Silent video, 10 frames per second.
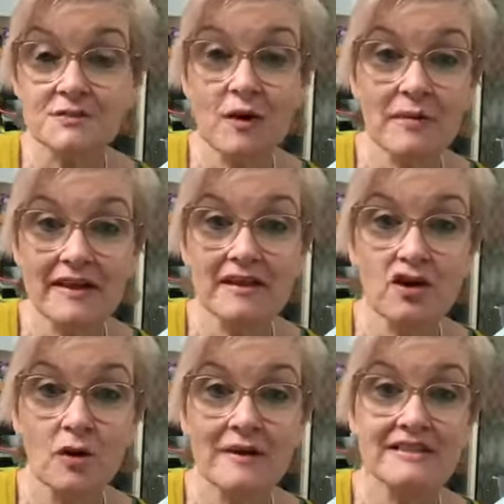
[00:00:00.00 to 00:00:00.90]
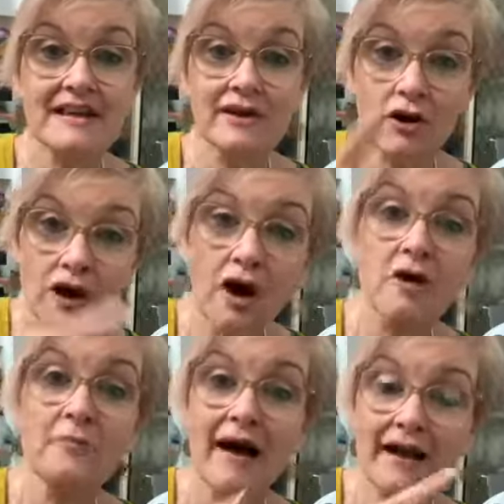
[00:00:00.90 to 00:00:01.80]
pop it in the comments and I'll
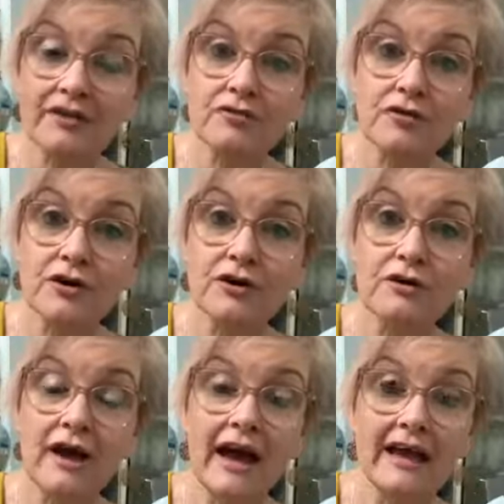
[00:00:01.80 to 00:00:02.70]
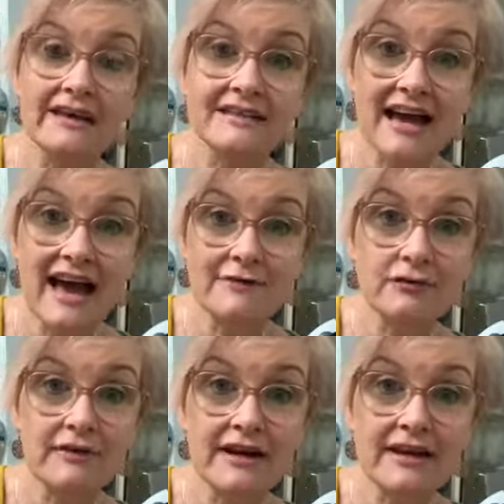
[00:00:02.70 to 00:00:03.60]
go back through and have a
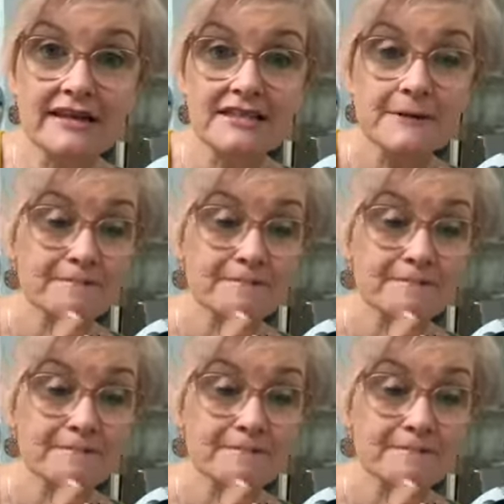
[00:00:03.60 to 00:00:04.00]
read.